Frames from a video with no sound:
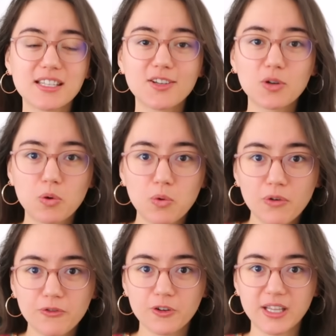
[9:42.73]
single
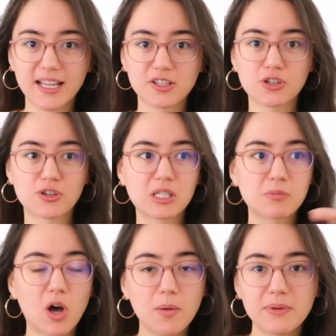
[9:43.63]
cool freelancer,
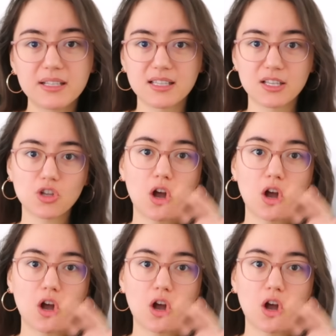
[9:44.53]
small business,